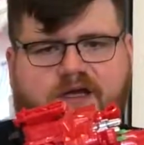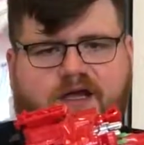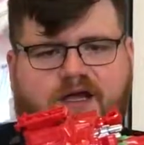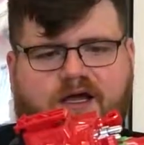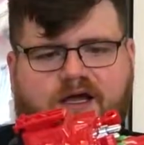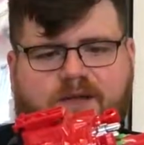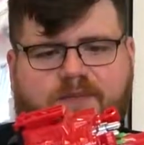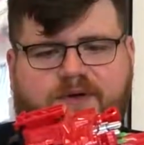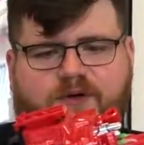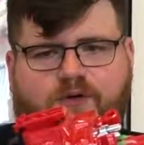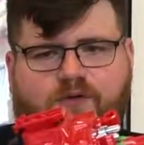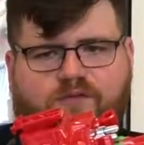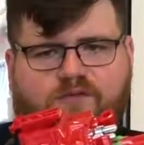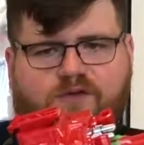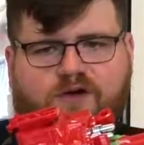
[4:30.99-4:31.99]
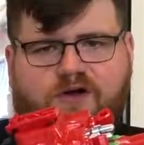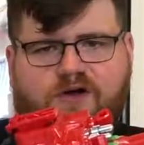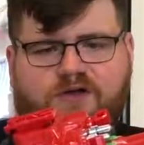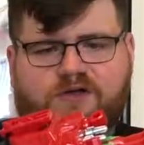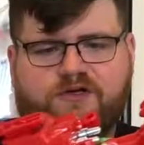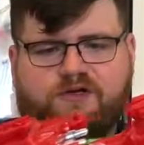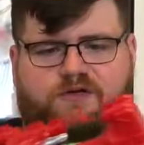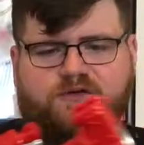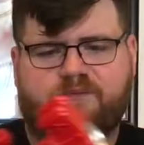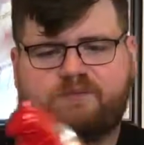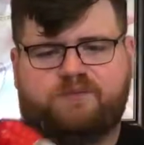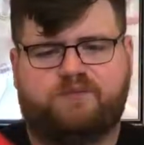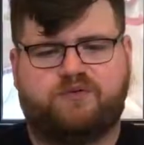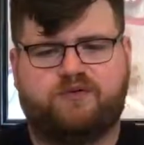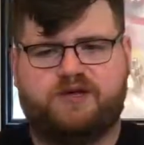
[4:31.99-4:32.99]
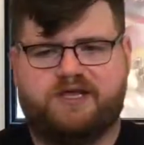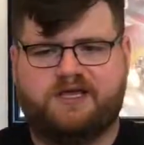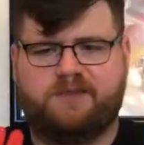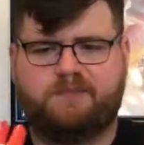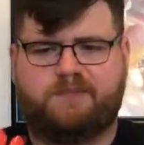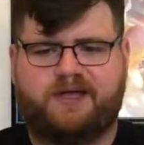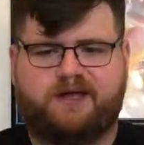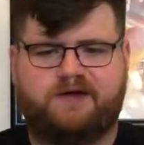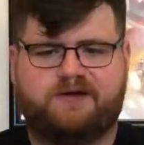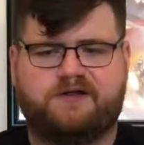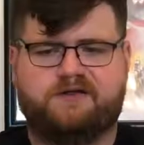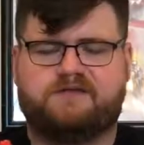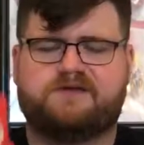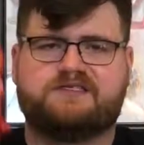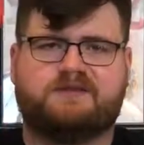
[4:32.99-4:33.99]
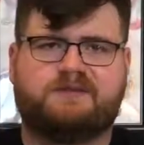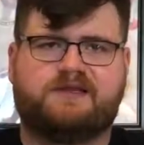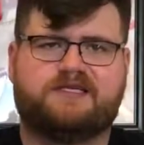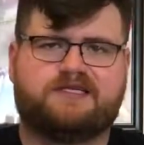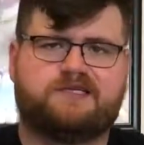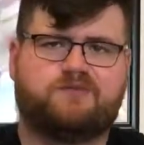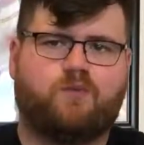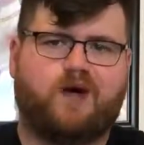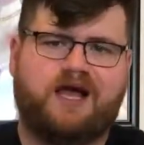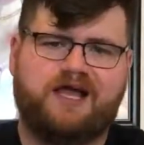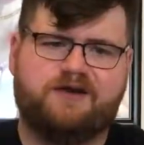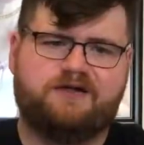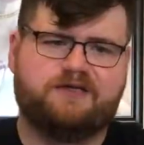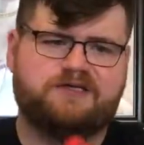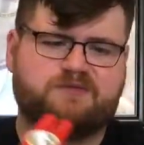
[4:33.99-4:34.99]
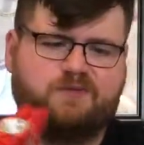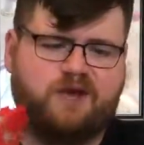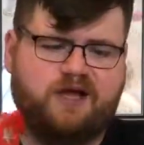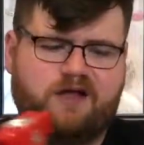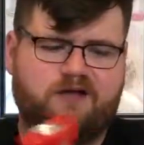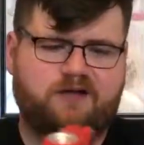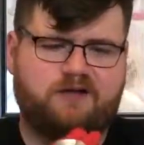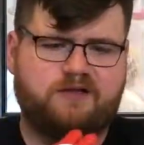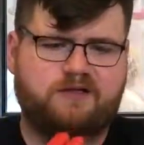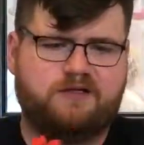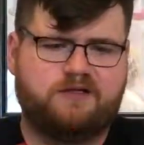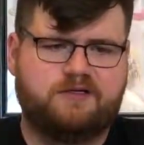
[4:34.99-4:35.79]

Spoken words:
But overall, you know, they're pretty comparative because I mean this is wider as well.